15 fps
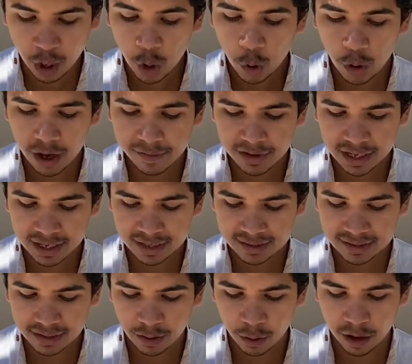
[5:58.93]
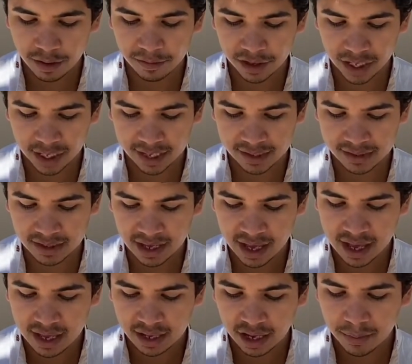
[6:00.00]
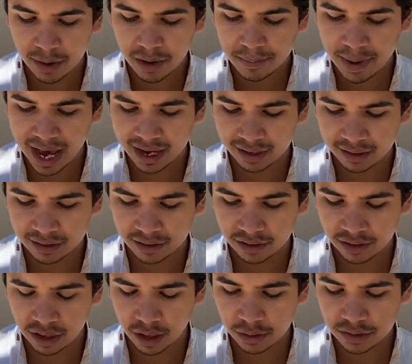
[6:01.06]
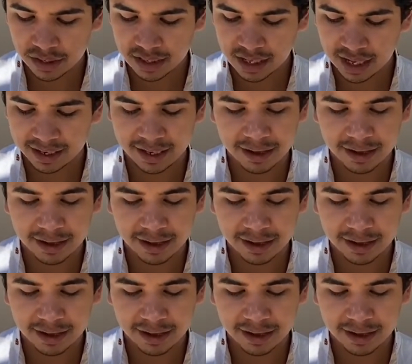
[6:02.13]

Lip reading: Whoever it is, come on back, ghost, and give